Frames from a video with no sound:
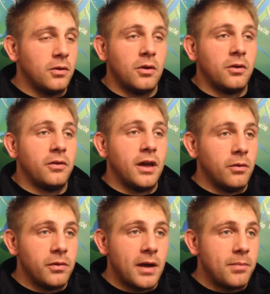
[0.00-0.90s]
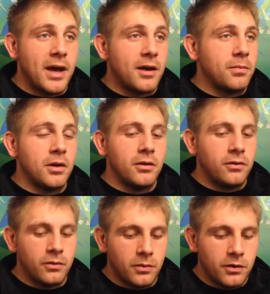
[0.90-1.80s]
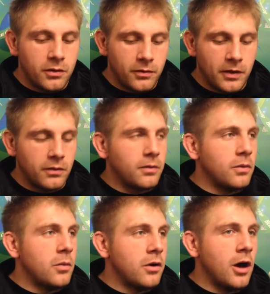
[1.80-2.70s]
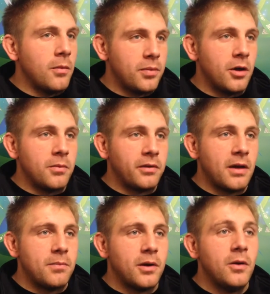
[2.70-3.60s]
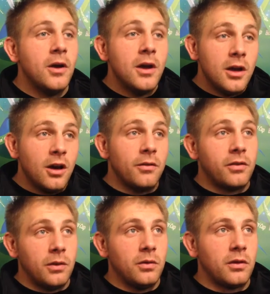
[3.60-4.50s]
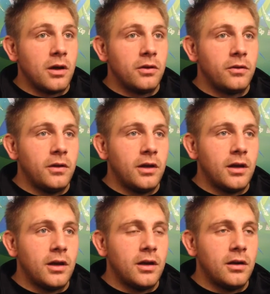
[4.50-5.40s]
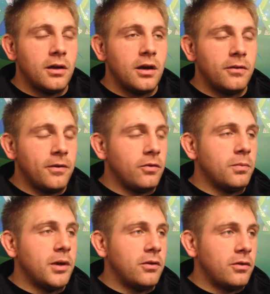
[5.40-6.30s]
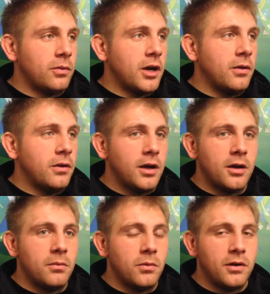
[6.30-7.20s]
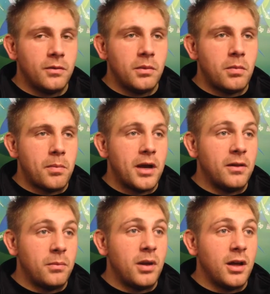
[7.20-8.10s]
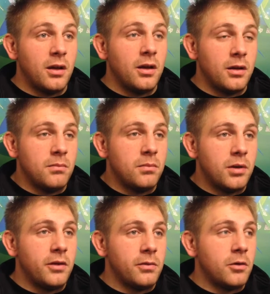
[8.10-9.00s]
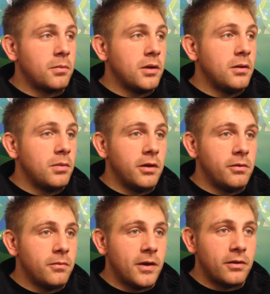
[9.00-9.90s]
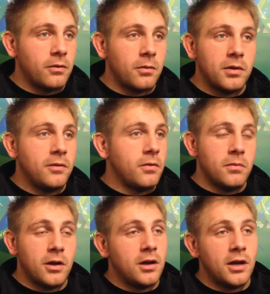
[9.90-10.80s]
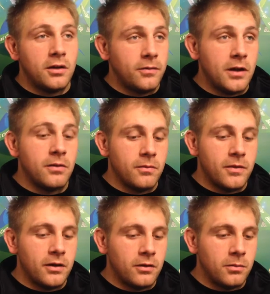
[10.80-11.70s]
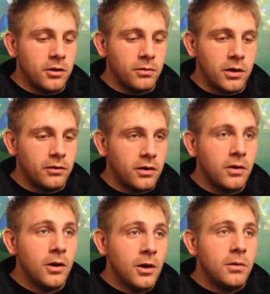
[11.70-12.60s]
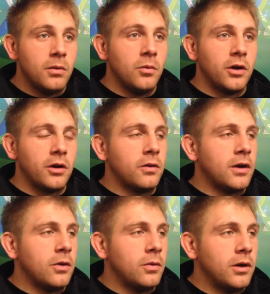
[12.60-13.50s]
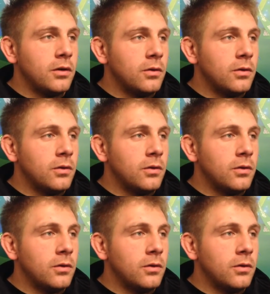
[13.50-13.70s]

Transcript: Not to say it was that bad, but it's just one of those things that we want to up the tempo. Obviously, with going to the artificial pitch as well, we have to be prepared to play some fast rugby, and defend some fast rugby as well. So we've been working on that all week.